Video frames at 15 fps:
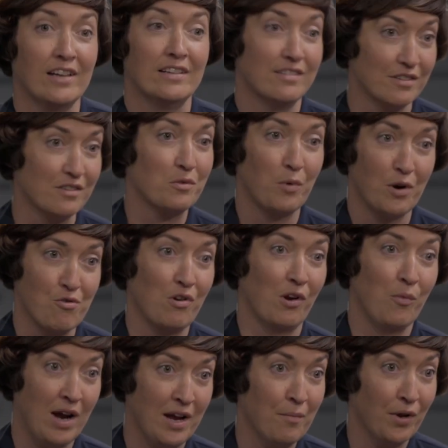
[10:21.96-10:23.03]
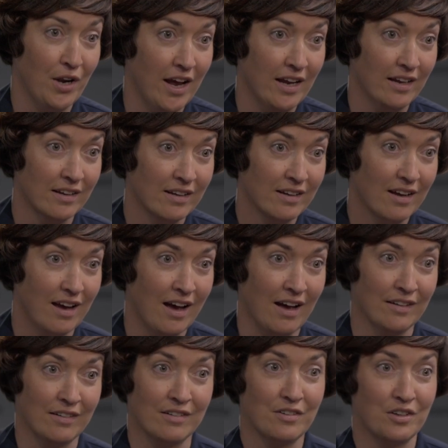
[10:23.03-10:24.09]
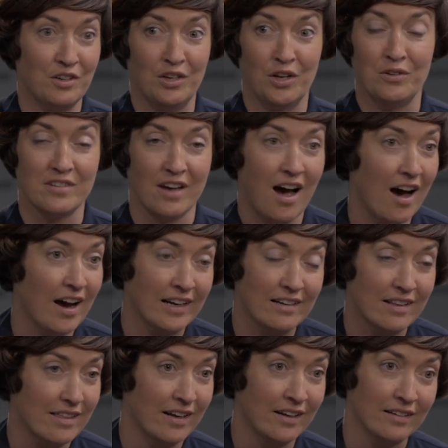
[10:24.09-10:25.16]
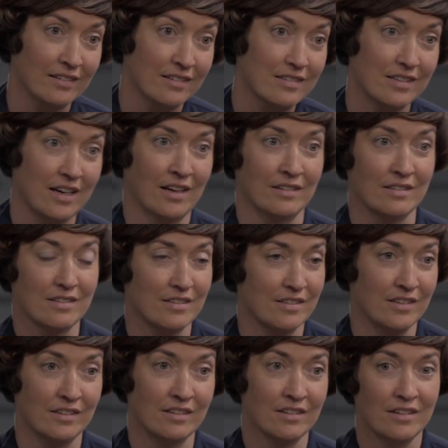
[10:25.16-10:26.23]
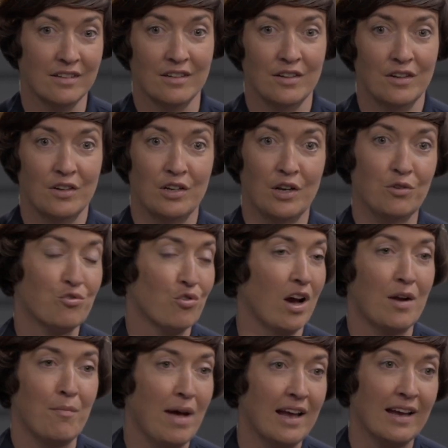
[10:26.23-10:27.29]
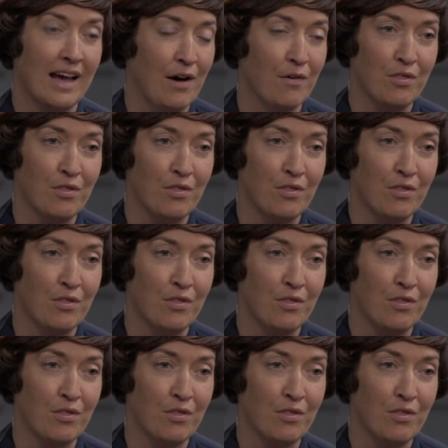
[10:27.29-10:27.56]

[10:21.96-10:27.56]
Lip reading: squirrel away money and to hide things and to try and make out